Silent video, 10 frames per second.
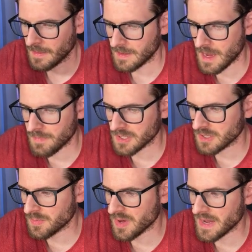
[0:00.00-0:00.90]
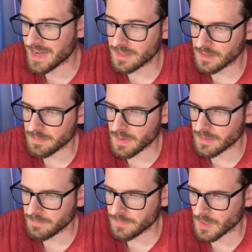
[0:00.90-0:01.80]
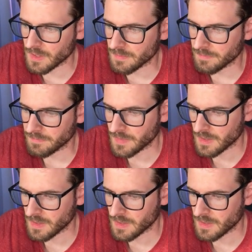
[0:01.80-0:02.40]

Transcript: I personally would probably add a delete button. Um,